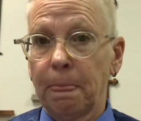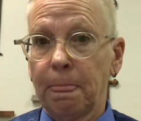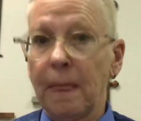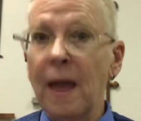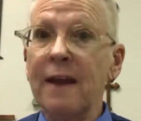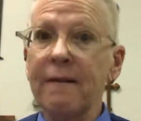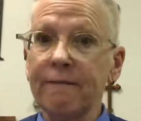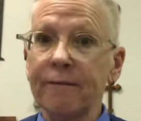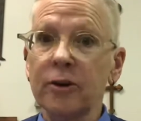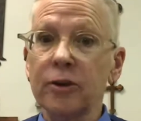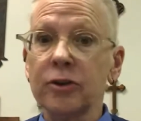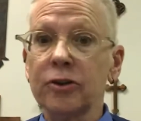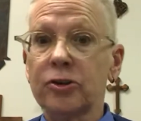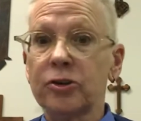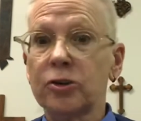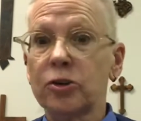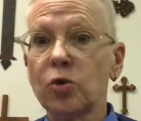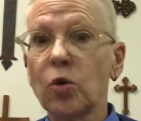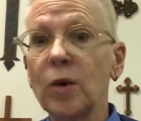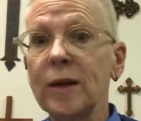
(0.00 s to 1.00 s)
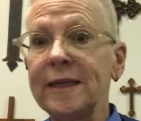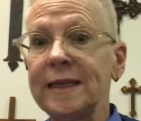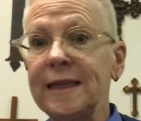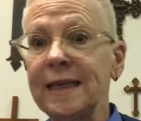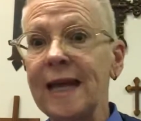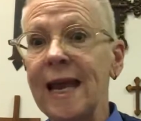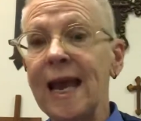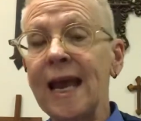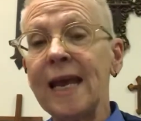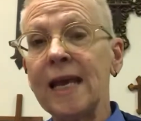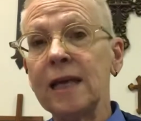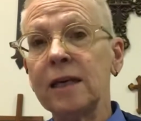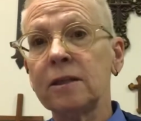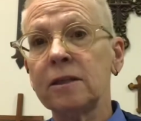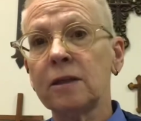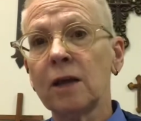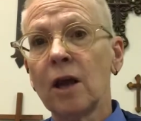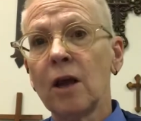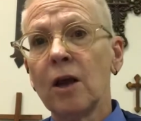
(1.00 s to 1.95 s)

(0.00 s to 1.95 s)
and verse 28,